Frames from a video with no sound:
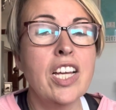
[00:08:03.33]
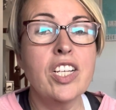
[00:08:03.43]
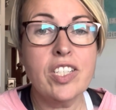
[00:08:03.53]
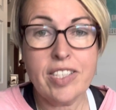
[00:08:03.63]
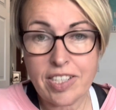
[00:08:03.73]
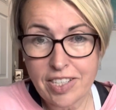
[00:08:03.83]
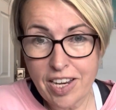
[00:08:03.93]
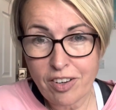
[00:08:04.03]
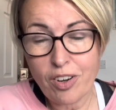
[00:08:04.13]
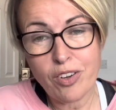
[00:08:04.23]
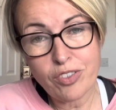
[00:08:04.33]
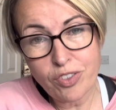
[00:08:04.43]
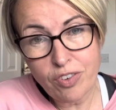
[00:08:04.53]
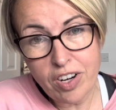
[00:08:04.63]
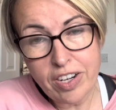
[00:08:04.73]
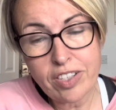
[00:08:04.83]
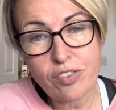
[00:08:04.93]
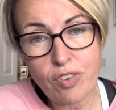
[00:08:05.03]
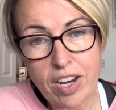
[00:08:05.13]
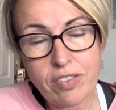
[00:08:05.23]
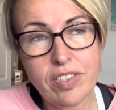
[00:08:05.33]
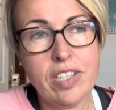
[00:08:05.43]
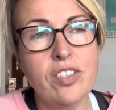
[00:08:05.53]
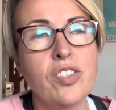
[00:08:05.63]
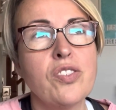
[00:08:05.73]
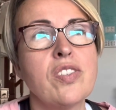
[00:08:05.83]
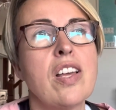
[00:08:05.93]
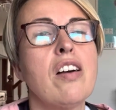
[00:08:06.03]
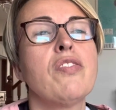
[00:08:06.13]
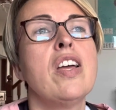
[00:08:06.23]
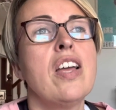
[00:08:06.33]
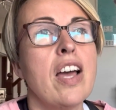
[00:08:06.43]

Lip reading: just sit down, close your eyes, ground center yourself,